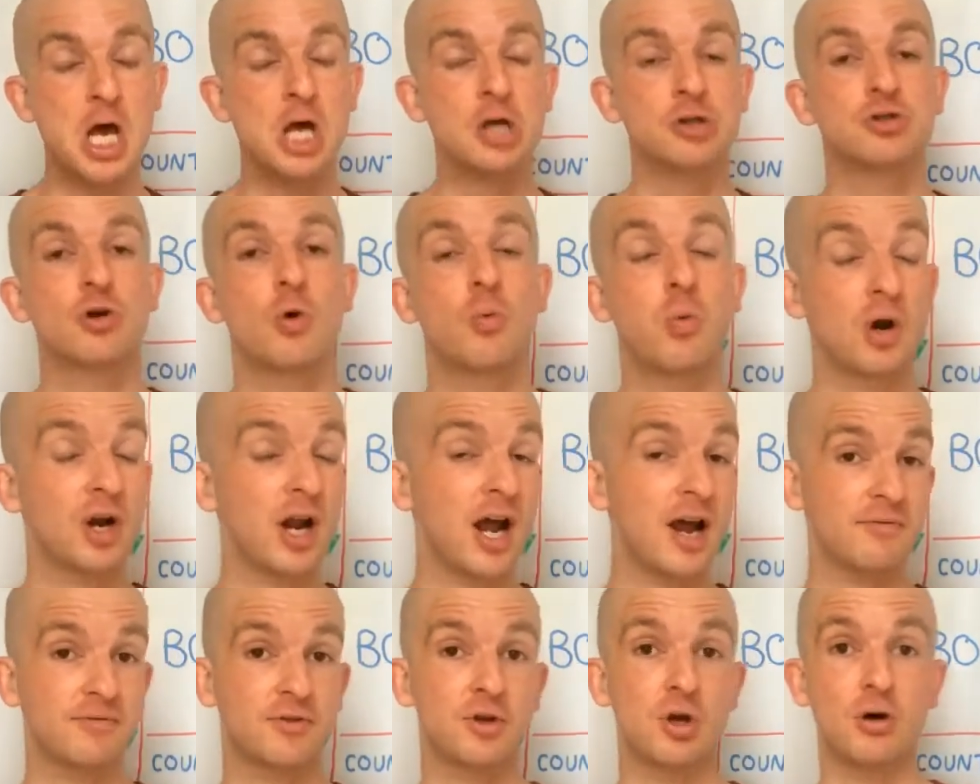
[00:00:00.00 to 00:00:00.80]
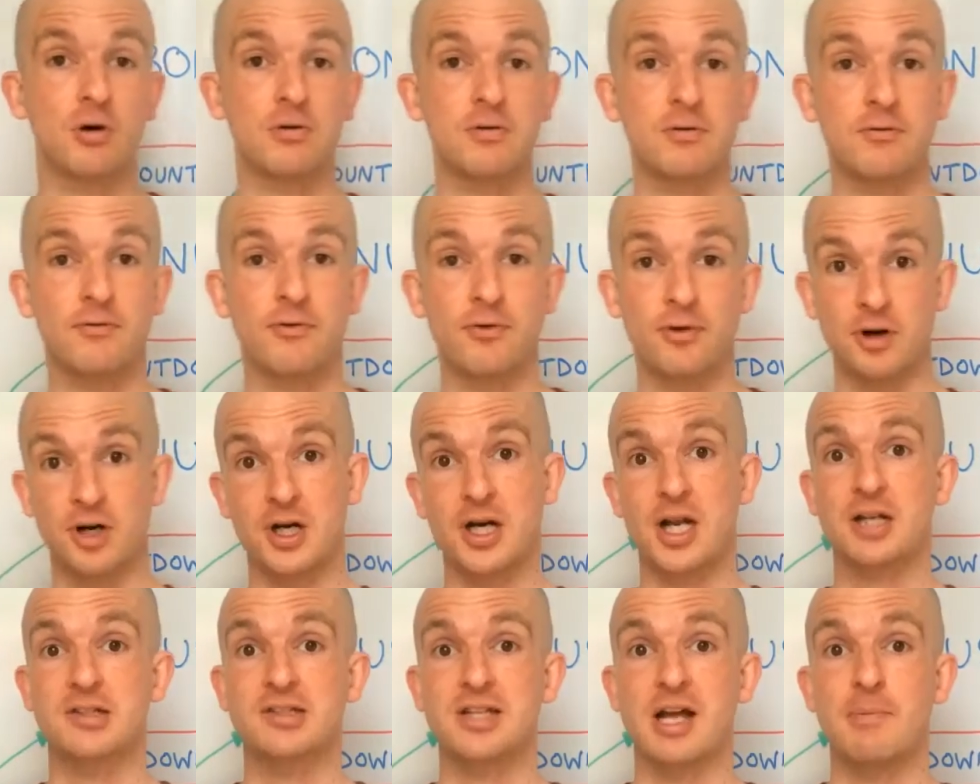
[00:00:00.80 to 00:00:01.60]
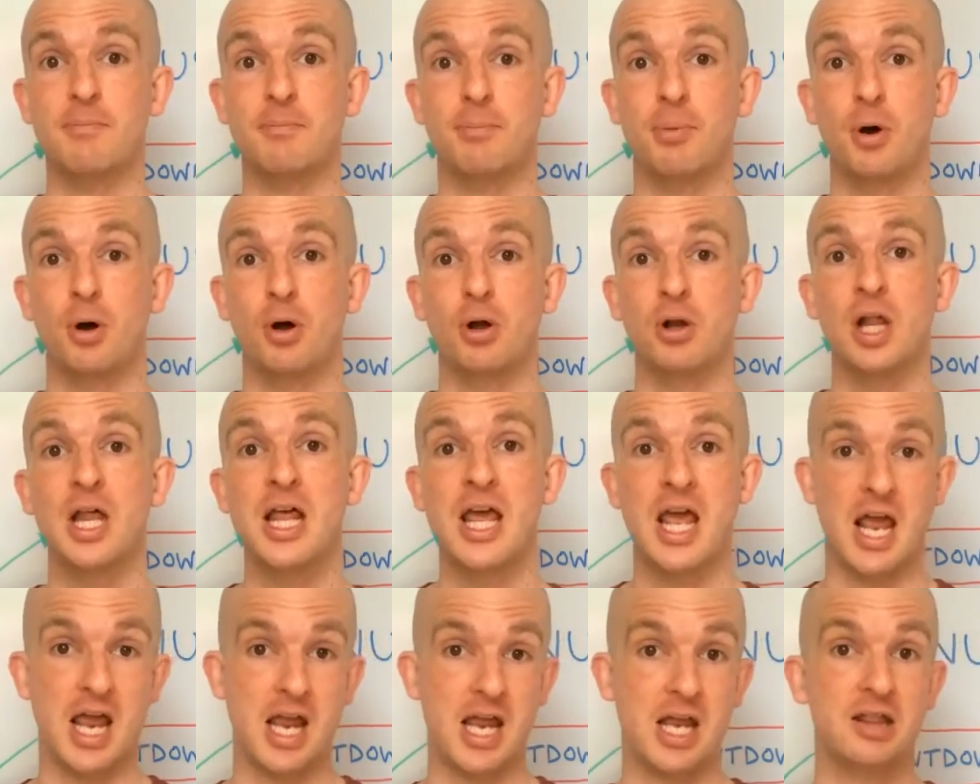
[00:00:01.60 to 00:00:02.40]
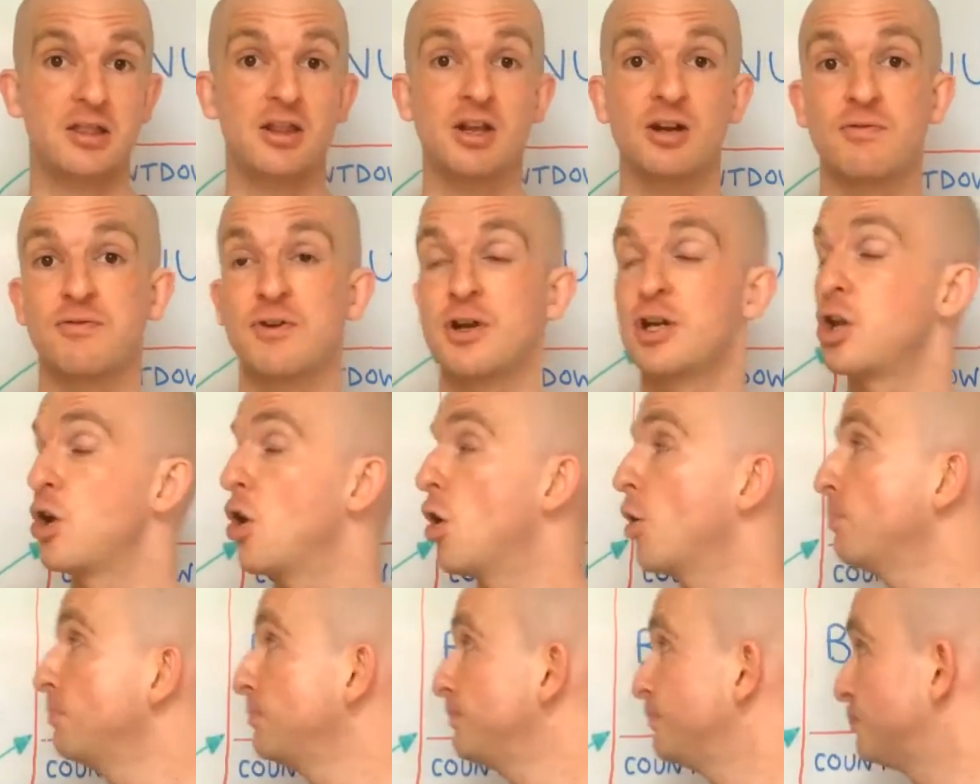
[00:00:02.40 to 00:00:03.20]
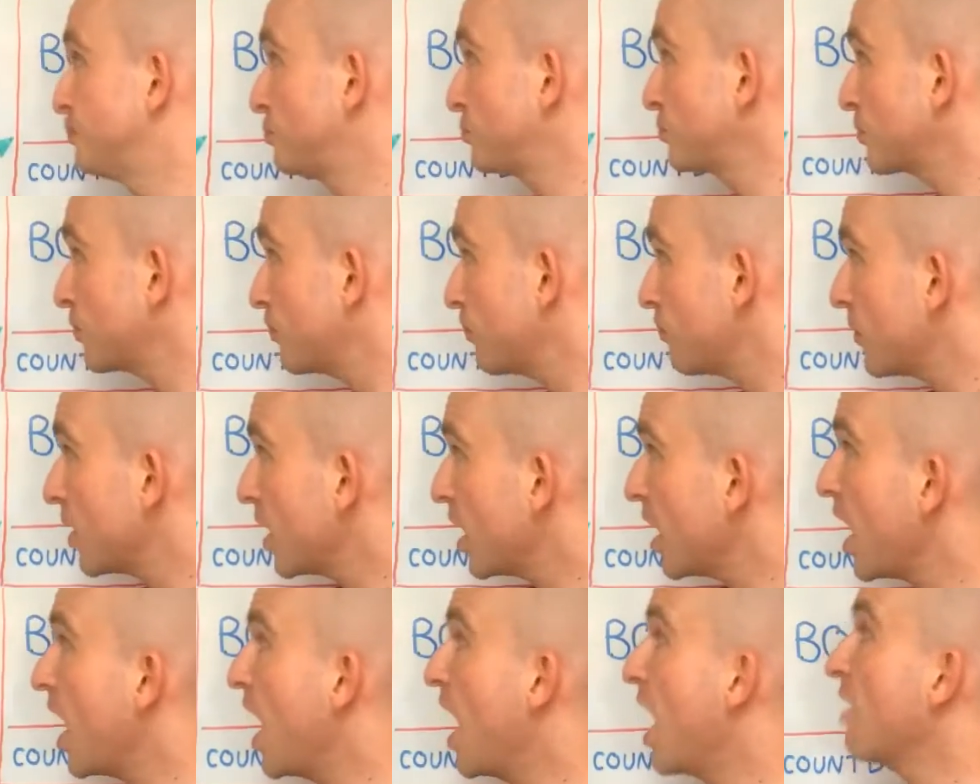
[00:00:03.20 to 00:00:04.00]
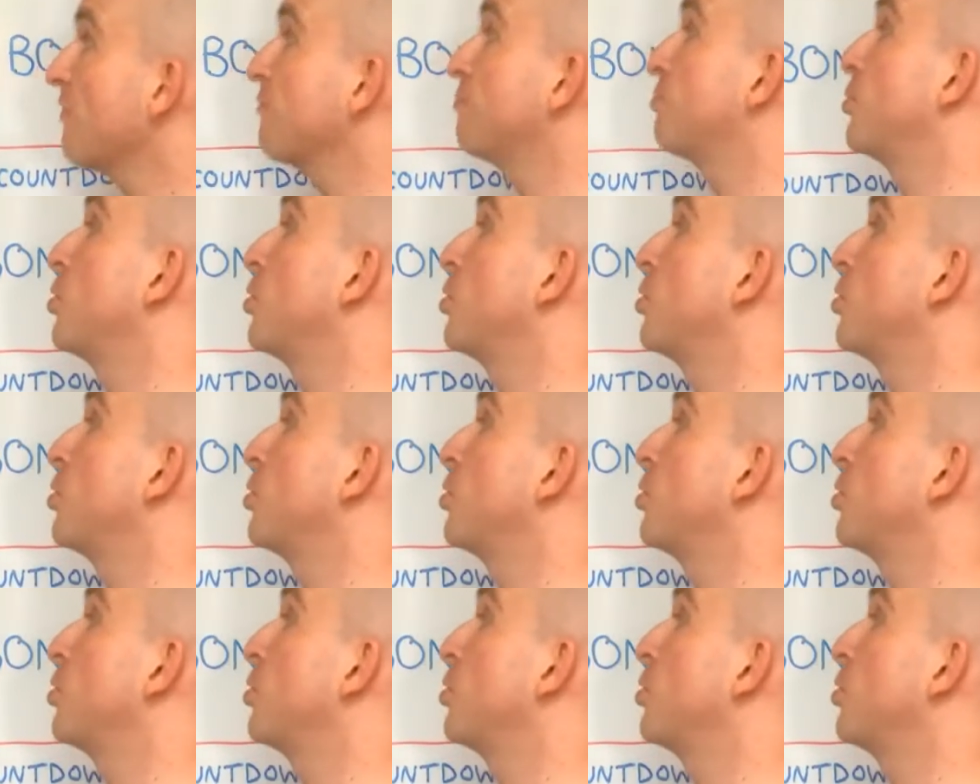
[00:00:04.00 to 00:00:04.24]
So what I've done, for an example in this video, I've